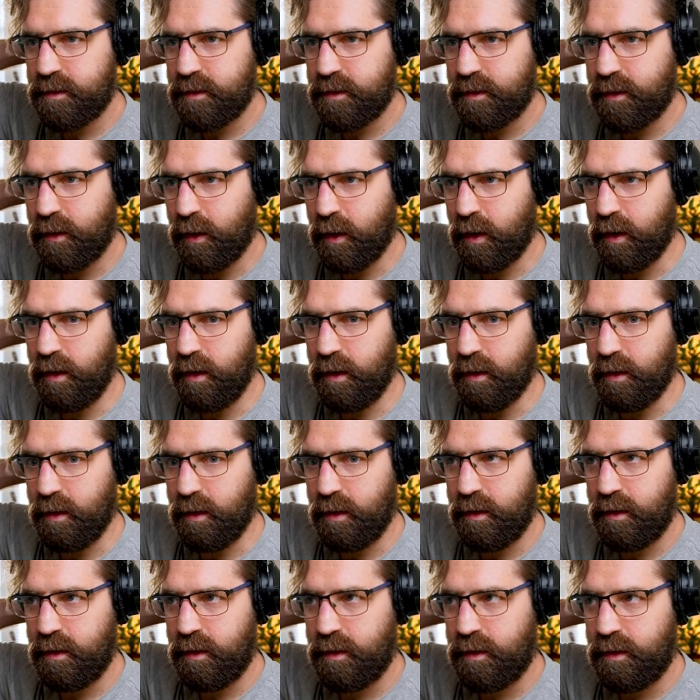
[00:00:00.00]
Oh.
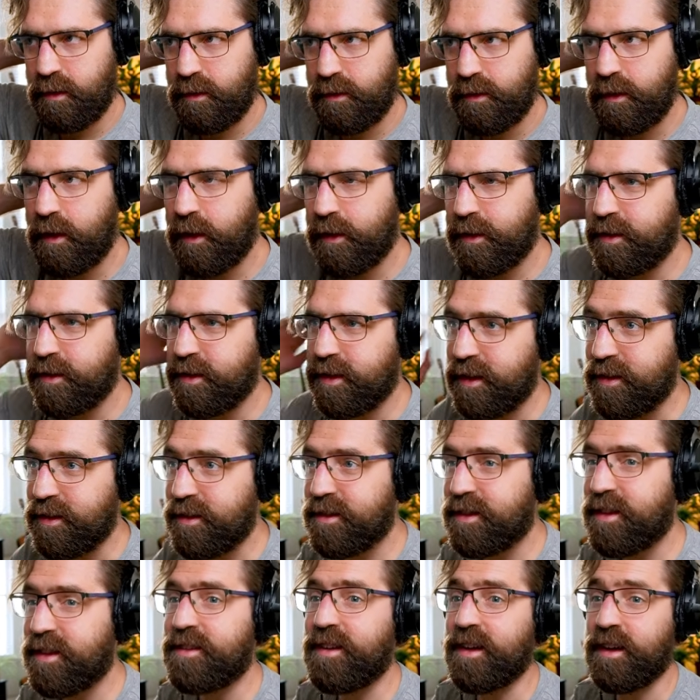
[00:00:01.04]
No, this
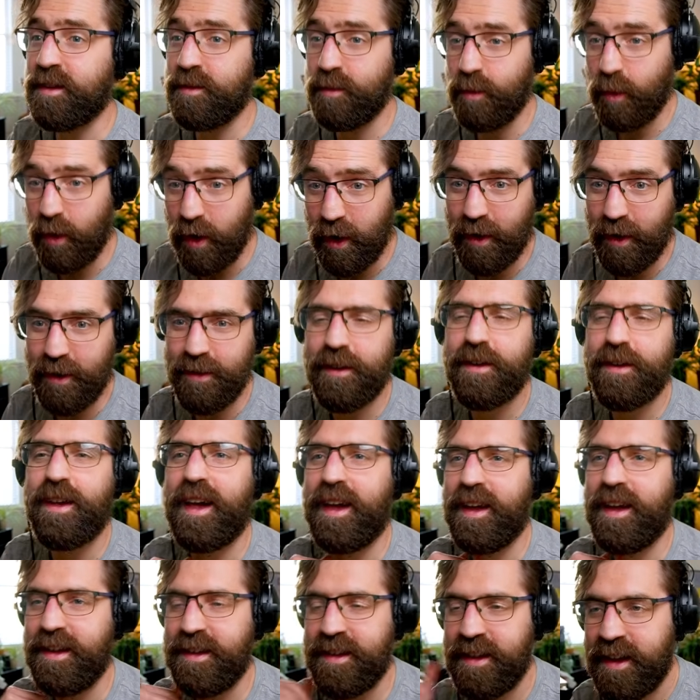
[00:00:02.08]
is the second world.
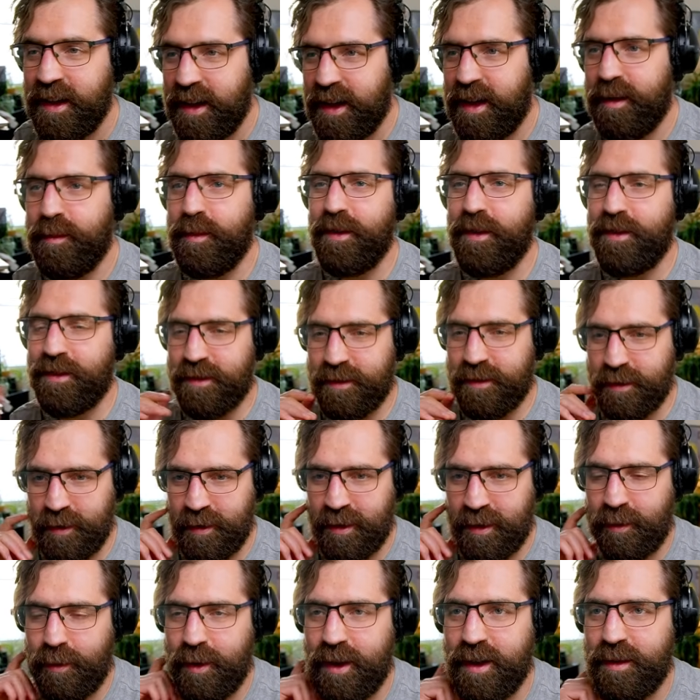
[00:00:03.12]
Okay, it moves to
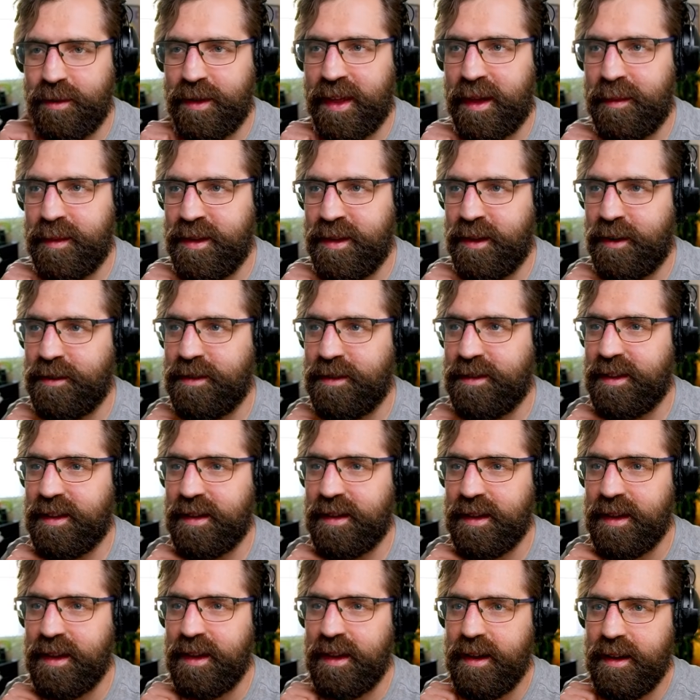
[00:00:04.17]
another world without me
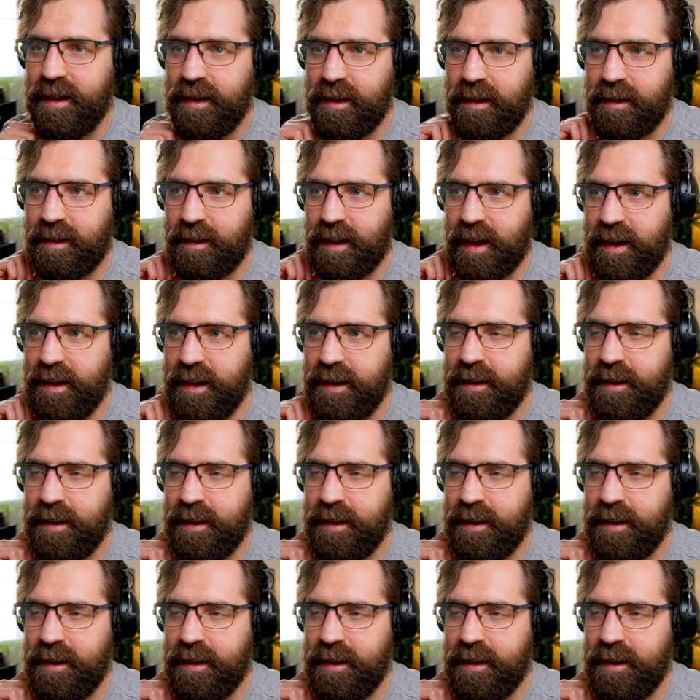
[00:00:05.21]
noticing. Okay.